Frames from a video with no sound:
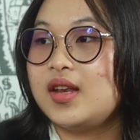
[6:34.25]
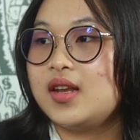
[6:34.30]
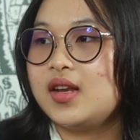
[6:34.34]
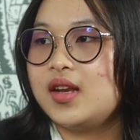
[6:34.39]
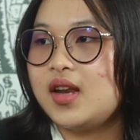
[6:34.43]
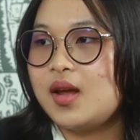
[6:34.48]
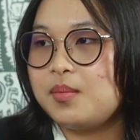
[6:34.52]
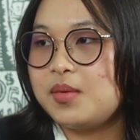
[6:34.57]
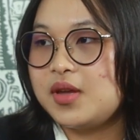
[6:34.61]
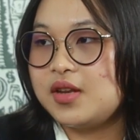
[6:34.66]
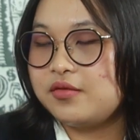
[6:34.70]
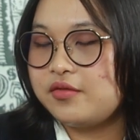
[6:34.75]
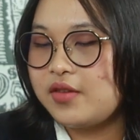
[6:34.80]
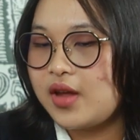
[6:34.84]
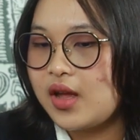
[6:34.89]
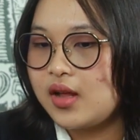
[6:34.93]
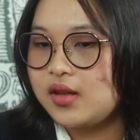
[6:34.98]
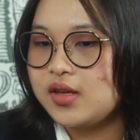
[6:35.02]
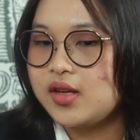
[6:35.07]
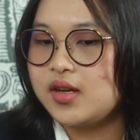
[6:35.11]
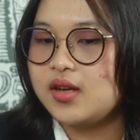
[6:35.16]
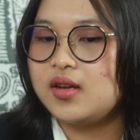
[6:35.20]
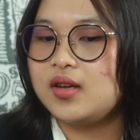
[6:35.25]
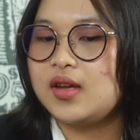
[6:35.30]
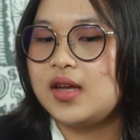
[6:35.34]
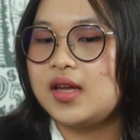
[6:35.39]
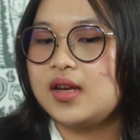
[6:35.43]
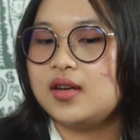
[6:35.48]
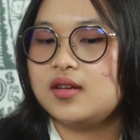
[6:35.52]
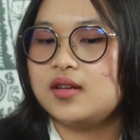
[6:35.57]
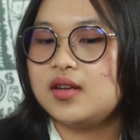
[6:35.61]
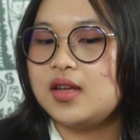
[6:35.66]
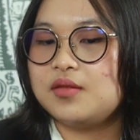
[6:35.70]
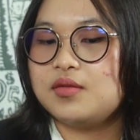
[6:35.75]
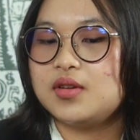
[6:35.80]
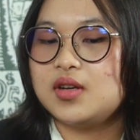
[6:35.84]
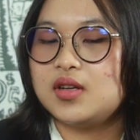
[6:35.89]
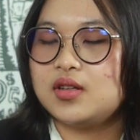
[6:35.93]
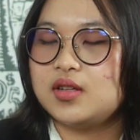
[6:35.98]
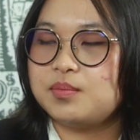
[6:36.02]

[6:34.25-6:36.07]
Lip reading: ended up in failure, and even